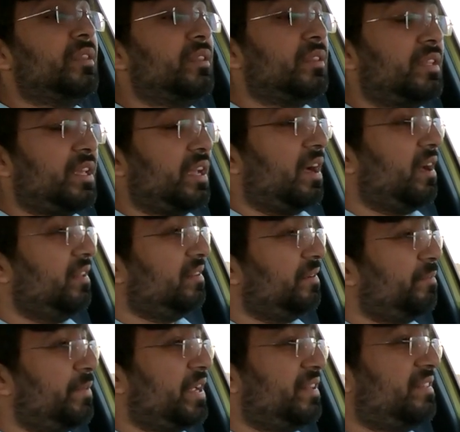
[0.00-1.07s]
the other
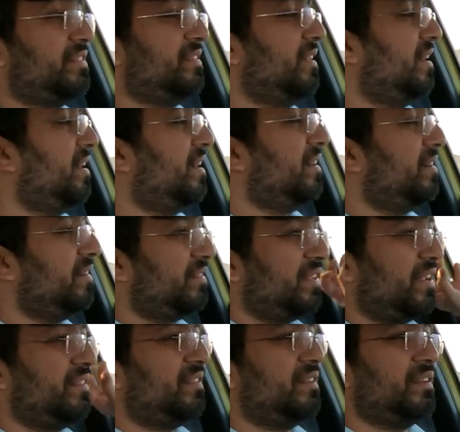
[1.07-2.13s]
bits are,
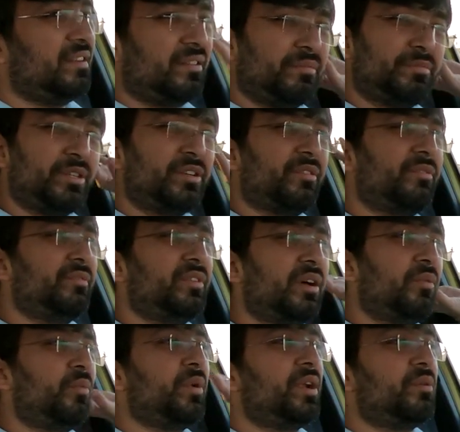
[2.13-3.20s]
there's a little bit of the
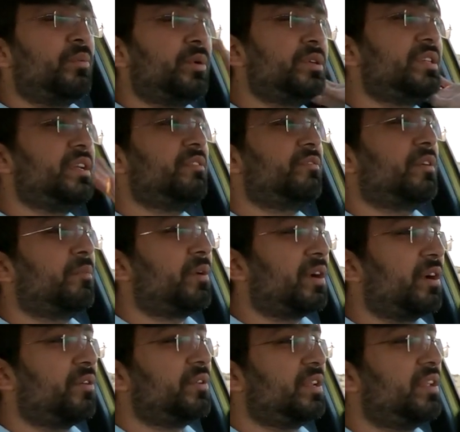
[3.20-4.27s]
wind whooshing from
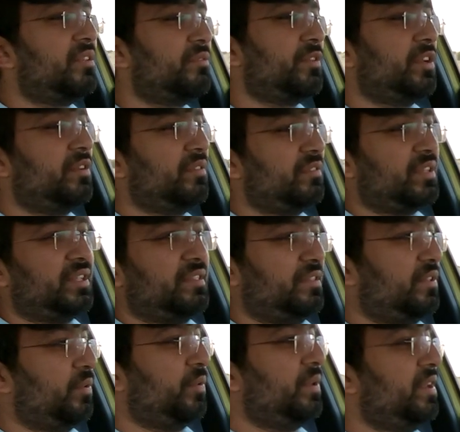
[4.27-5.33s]
around these windows. That's the
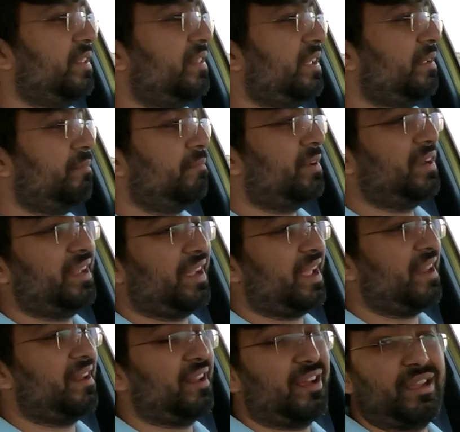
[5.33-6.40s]
only thing, but
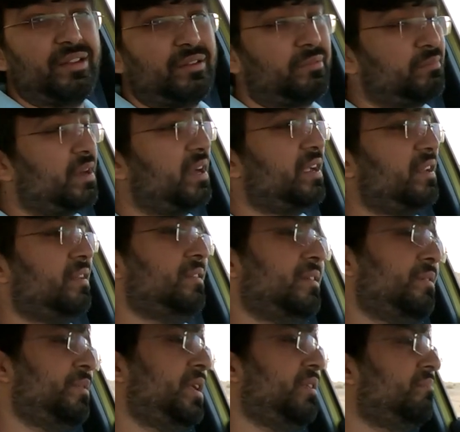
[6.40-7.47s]
again, I don't mind. I
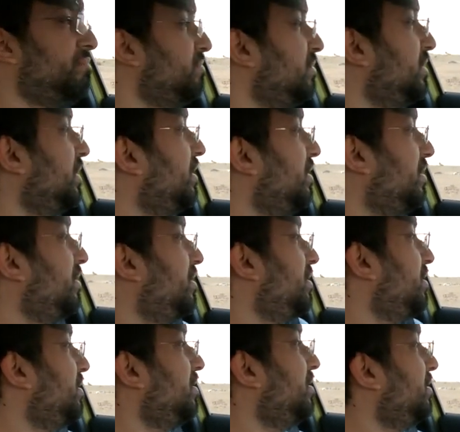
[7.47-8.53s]
mean, it's
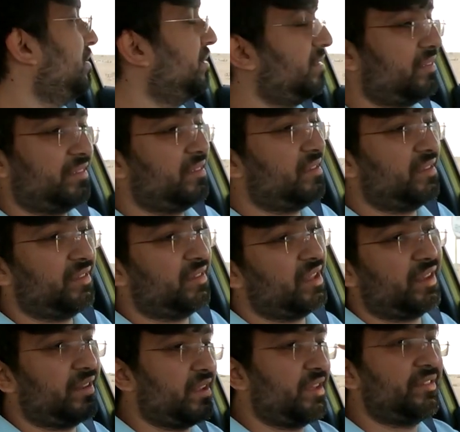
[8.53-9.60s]
just an
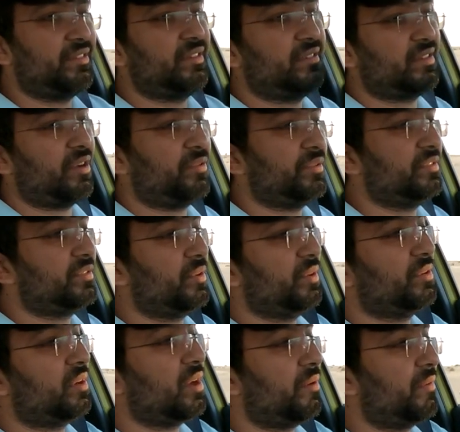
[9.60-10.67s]
engine sound is going to
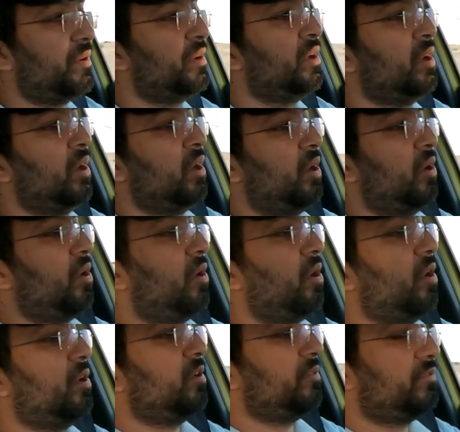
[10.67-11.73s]
cover
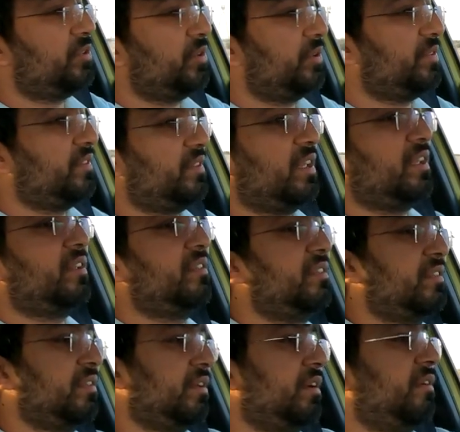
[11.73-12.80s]
all of those things
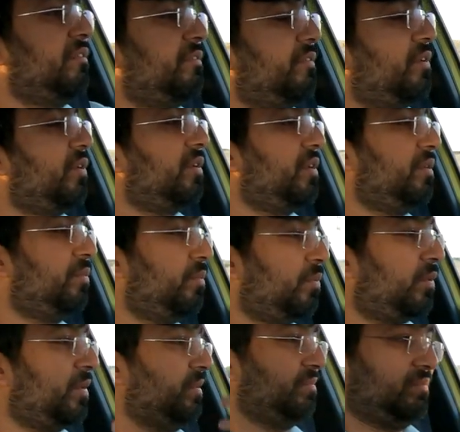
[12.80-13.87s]
for
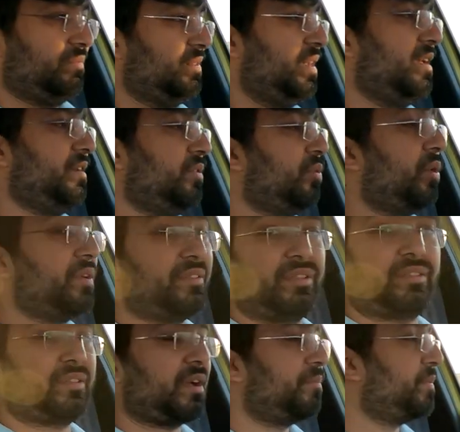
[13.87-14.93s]
what that noise is
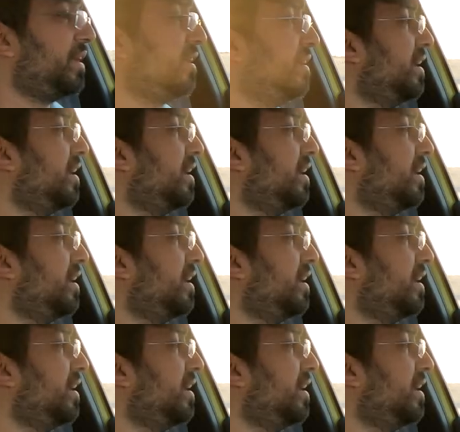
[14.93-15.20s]
coming.